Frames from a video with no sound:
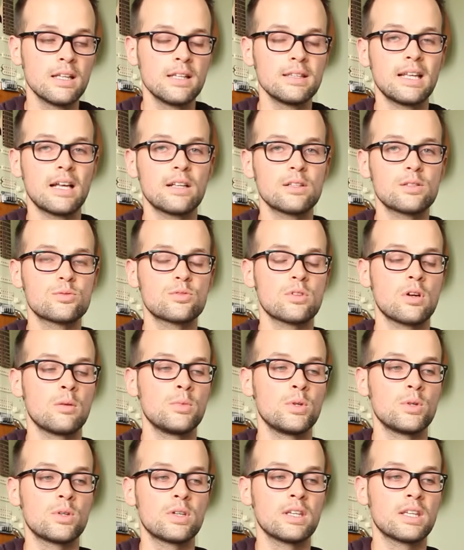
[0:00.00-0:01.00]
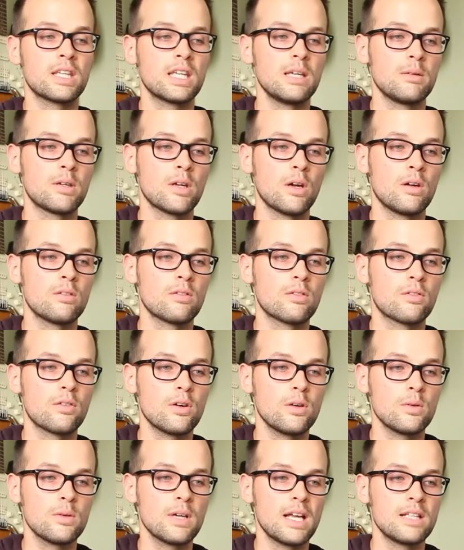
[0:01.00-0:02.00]
That strum you can keep going
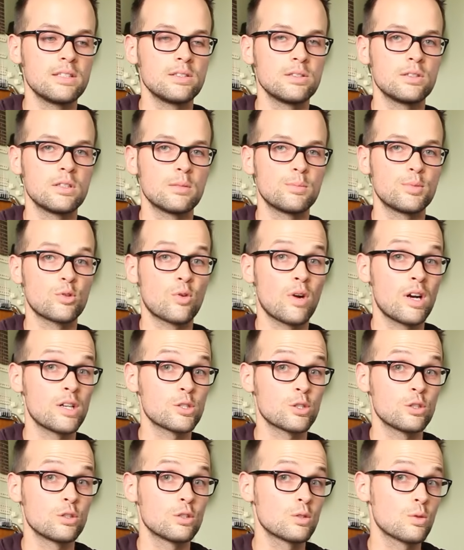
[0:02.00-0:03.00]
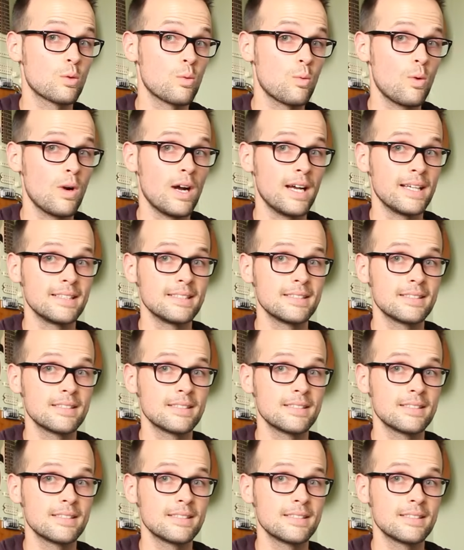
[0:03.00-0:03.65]
through as you do the progression twice.